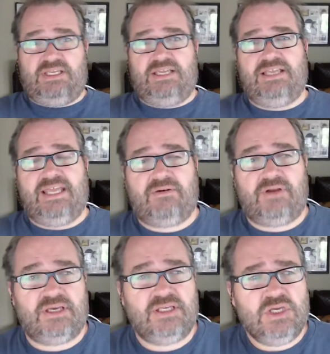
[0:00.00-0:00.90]

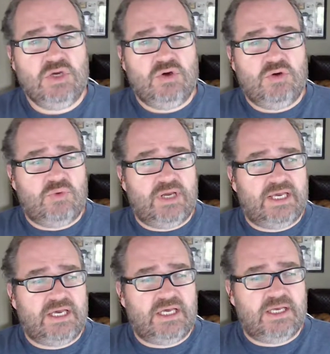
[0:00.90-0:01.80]
area,
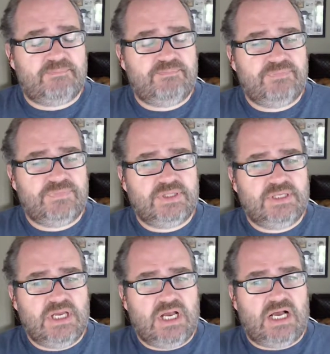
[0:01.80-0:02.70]
where
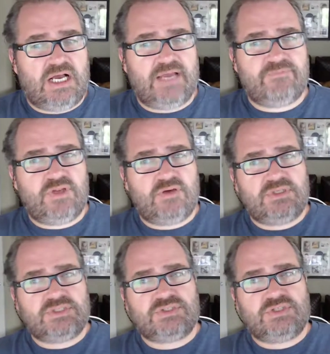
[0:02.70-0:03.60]
I've
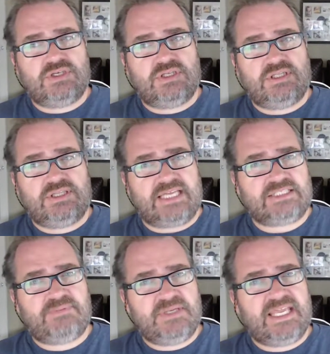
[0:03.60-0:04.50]
noticed that that's
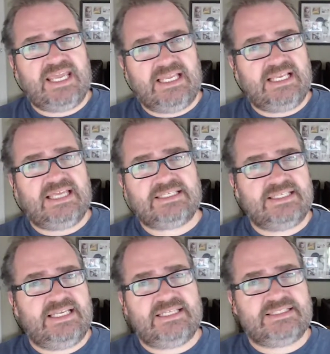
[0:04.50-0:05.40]
been getting less
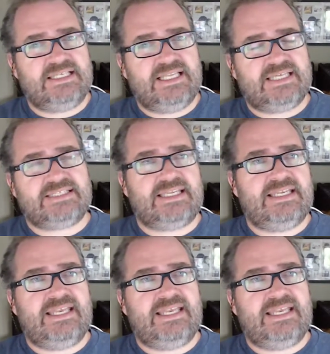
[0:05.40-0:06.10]
and less and less. And